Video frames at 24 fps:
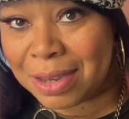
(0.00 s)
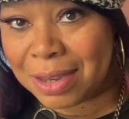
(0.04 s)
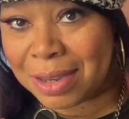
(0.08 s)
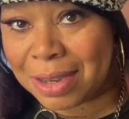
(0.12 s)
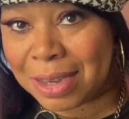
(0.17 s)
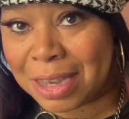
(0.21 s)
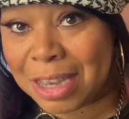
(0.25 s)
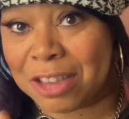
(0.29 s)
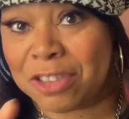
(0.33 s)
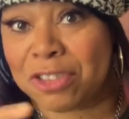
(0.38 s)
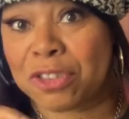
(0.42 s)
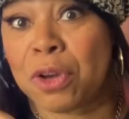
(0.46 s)

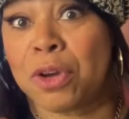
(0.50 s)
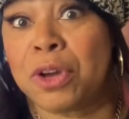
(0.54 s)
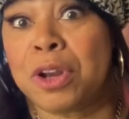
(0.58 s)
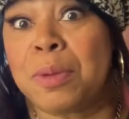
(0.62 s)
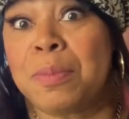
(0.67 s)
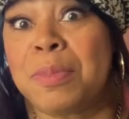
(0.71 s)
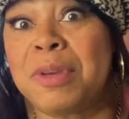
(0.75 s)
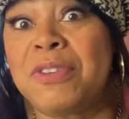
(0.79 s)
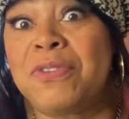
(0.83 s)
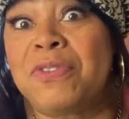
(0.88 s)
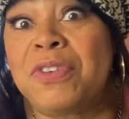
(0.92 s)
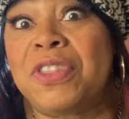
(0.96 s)
it's going
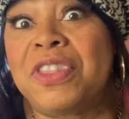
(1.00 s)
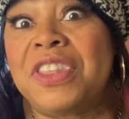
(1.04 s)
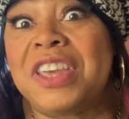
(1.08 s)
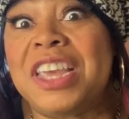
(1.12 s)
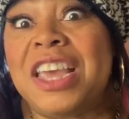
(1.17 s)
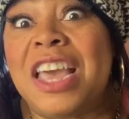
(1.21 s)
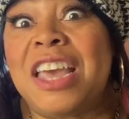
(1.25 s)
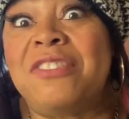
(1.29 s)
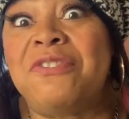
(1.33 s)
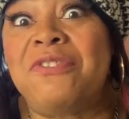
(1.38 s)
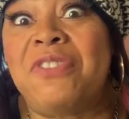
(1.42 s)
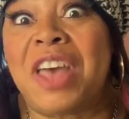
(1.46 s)
to be for
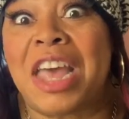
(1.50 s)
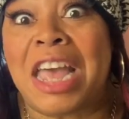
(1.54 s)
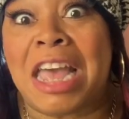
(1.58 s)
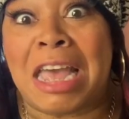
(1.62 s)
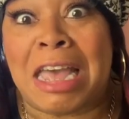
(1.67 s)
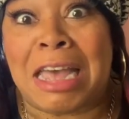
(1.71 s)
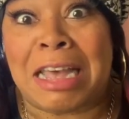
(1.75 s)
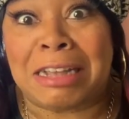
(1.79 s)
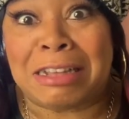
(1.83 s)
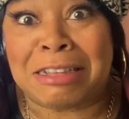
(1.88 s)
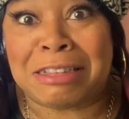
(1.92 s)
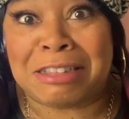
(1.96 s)
the
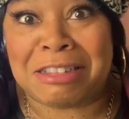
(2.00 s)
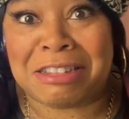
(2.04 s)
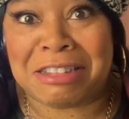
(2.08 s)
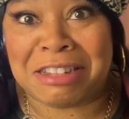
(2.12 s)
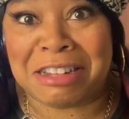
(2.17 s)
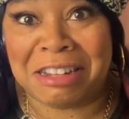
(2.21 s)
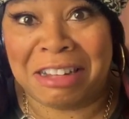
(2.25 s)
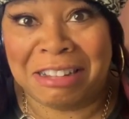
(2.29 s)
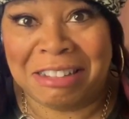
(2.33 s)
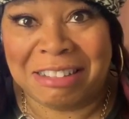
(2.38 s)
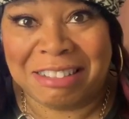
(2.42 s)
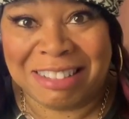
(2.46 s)

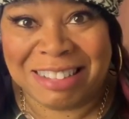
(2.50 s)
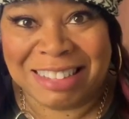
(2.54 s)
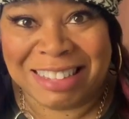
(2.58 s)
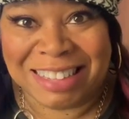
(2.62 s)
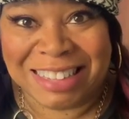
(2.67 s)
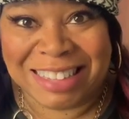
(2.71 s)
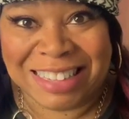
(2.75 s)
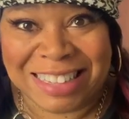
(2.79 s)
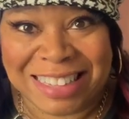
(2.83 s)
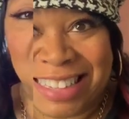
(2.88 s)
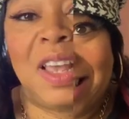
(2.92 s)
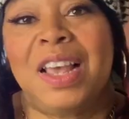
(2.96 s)
advanced.
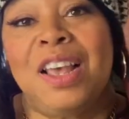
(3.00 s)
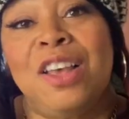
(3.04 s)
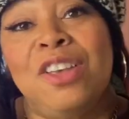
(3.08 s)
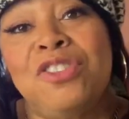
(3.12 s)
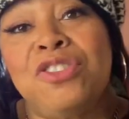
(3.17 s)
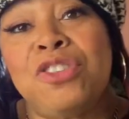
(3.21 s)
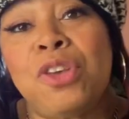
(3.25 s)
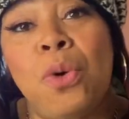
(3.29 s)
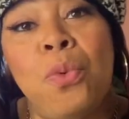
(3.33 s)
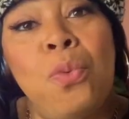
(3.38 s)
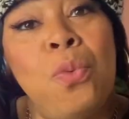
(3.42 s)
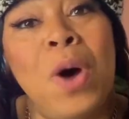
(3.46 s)

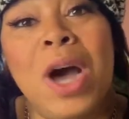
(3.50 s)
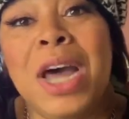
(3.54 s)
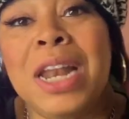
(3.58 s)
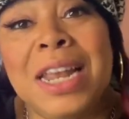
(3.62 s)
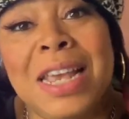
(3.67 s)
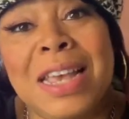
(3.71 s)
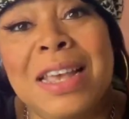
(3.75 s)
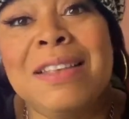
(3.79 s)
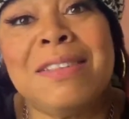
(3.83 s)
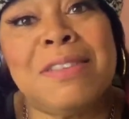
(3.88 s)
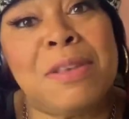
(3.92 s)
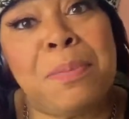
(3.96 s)
So
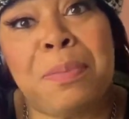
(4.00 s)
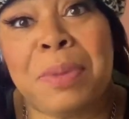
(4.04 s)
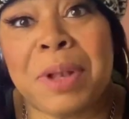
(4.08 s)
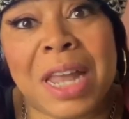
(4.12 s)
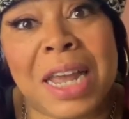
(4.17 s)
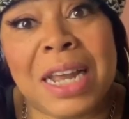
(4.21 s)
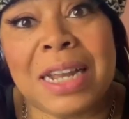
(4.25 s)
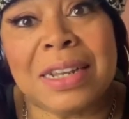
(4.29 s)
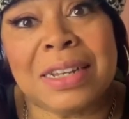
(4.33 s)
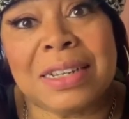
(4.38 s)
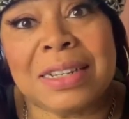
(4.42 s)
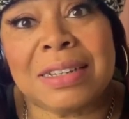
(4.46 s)
what is a
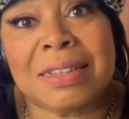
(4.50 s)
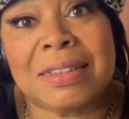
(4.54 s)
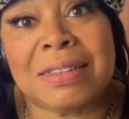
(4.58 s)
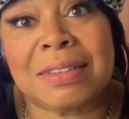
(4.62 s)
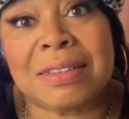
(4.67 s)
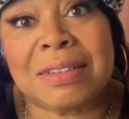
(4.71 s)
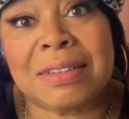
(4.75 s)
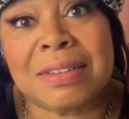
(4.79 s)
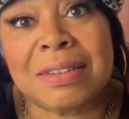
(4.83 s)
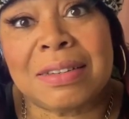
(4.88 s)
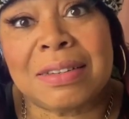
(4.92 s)
playlist?